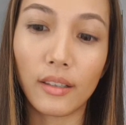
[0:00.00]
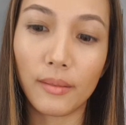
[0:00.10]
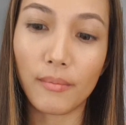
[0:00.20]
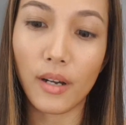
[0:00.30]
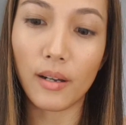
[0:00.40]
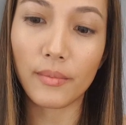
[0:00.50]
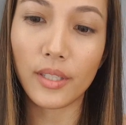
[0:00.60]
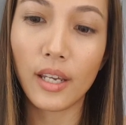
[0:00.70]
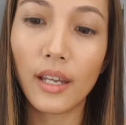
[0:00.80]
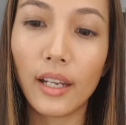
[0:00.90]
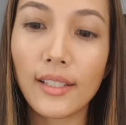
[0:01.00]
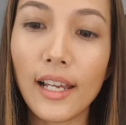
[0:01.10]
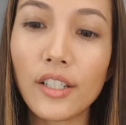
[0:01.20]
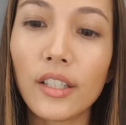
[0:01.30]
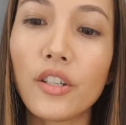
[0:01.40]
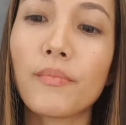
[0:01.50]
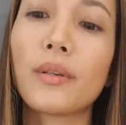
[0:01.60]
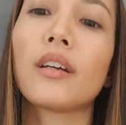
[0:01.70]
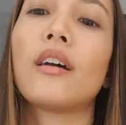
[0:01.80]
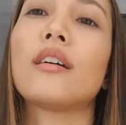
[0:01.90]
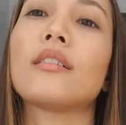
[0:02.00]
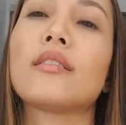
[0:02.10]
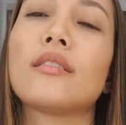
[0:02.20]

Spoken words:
lip balms. It's actually just because